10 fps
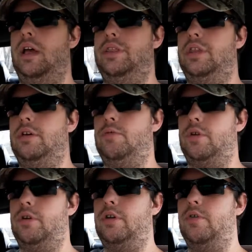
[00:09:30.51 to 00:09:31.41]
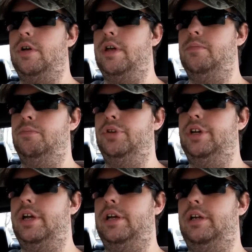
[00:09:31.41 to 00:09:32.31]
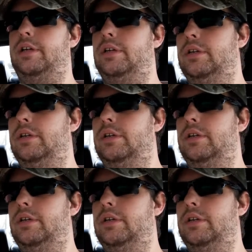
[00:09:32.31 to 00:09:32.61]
I think we're going to go ahead and put a